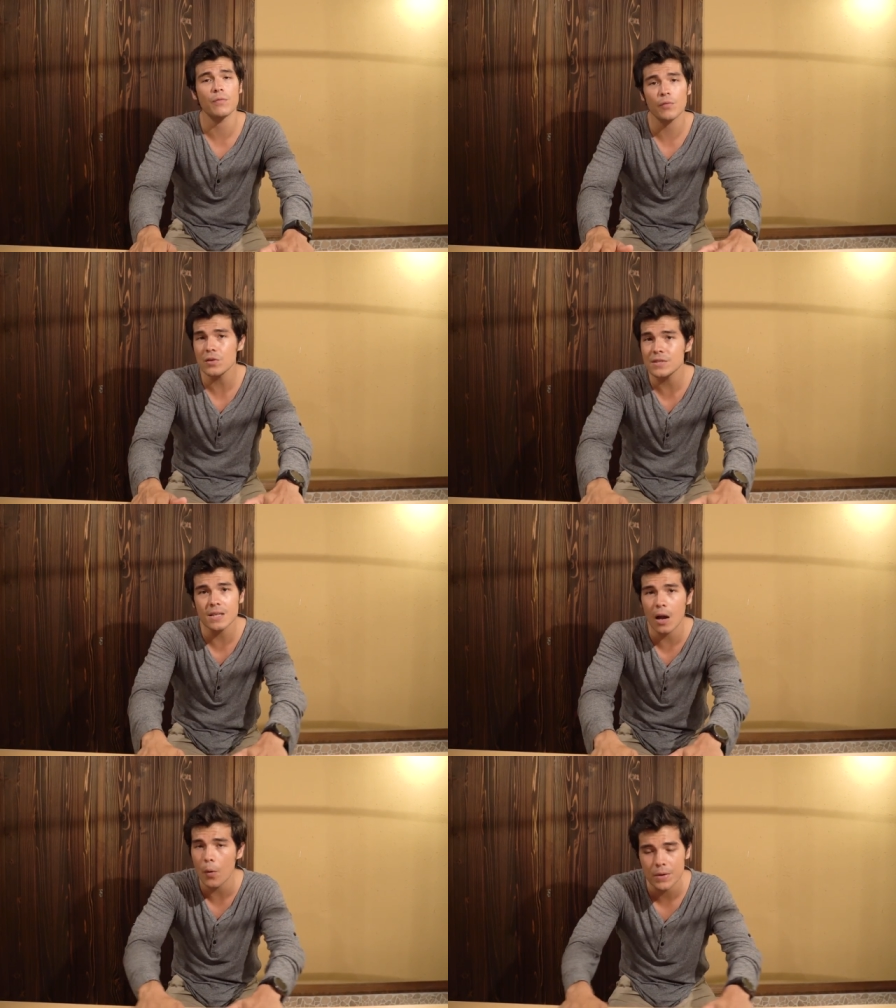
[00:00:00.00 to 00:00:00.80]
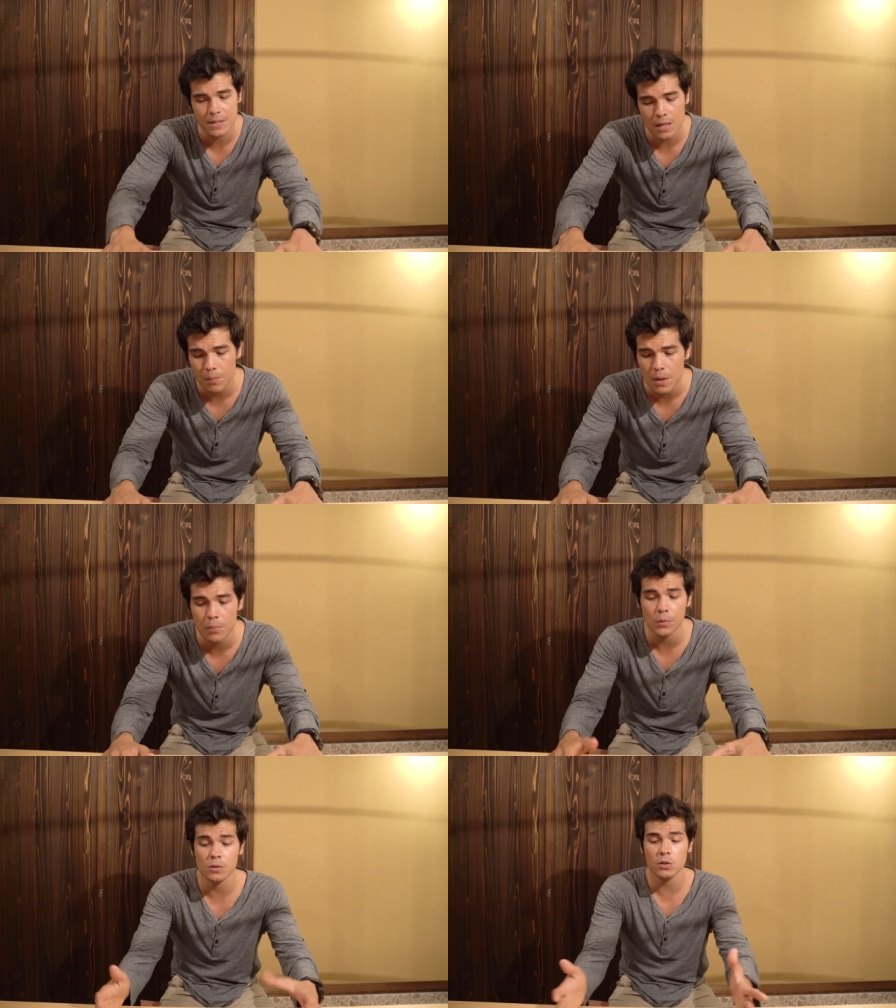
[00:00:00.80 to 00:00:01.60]
the first thing I always tell
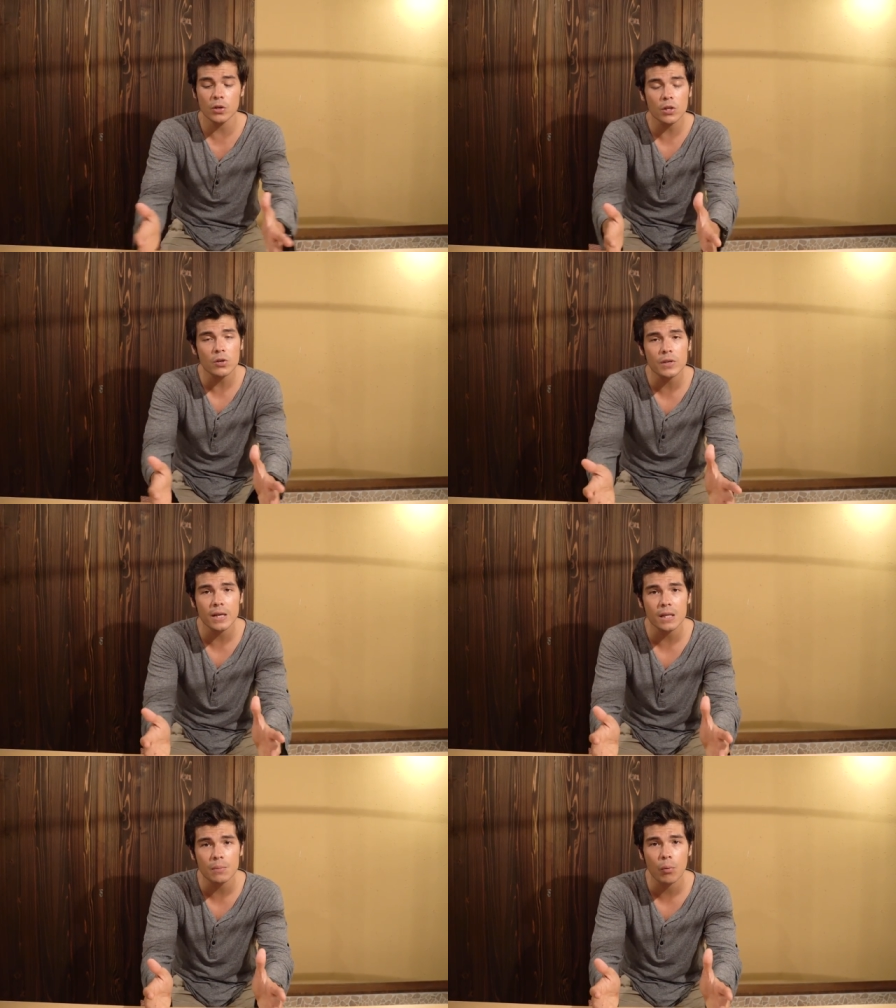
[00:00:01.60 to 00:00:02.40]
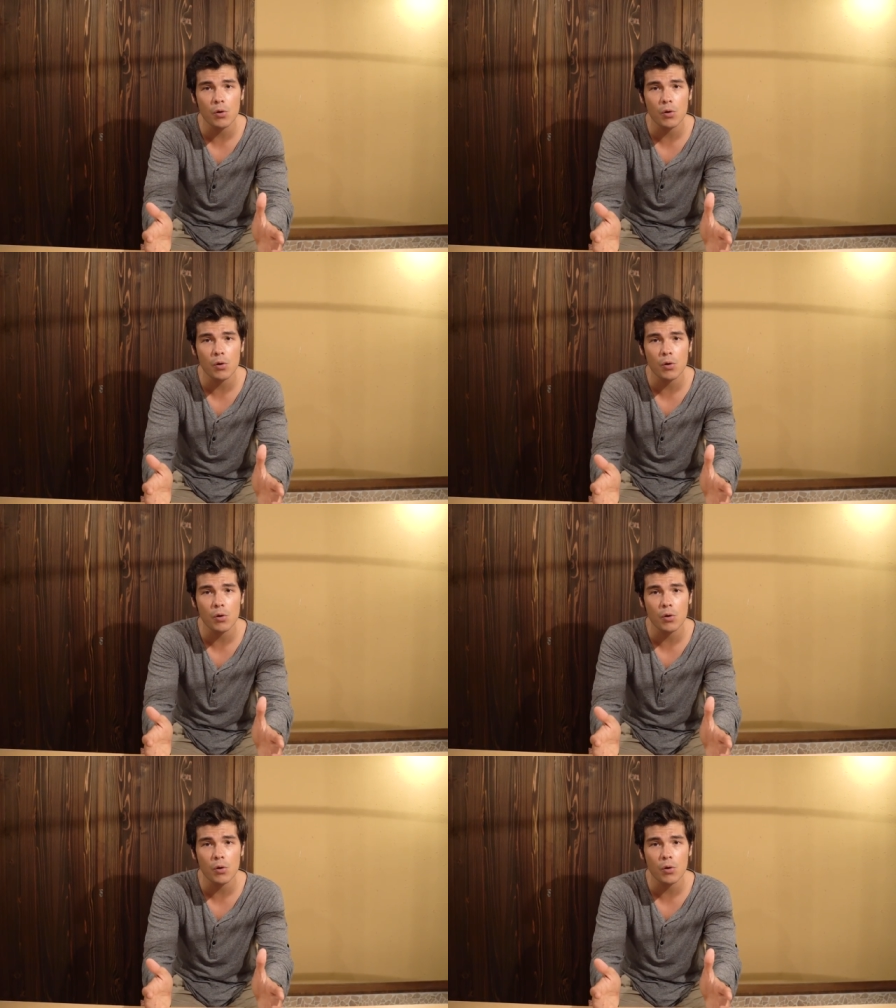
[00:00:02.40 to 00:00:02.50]
people is look at your daily